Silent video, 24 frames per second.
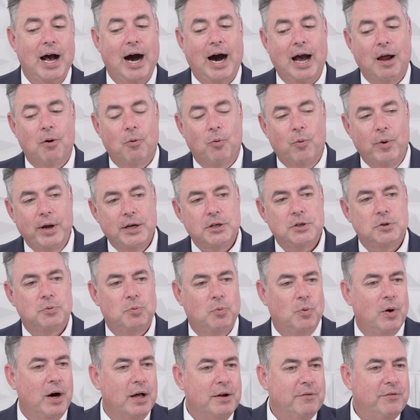I wish
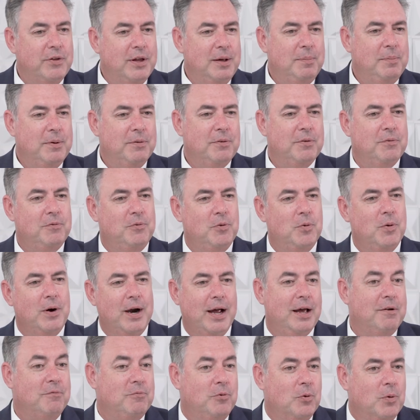one of them of the four,
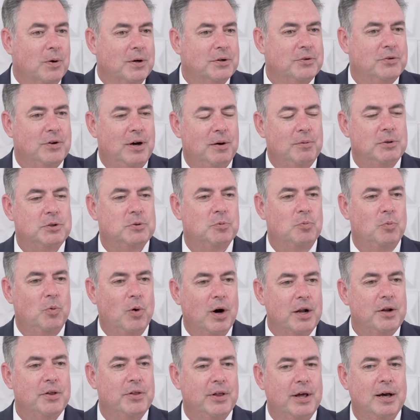I had four, so I wish
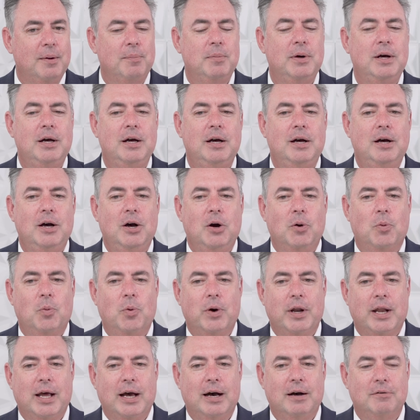one of them
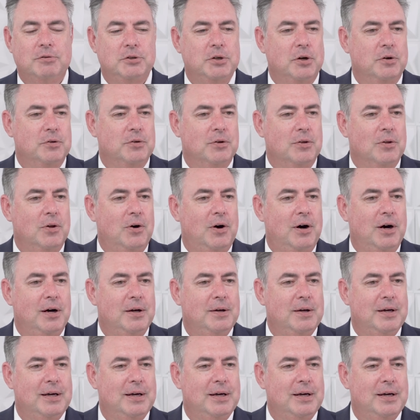would have chosen law.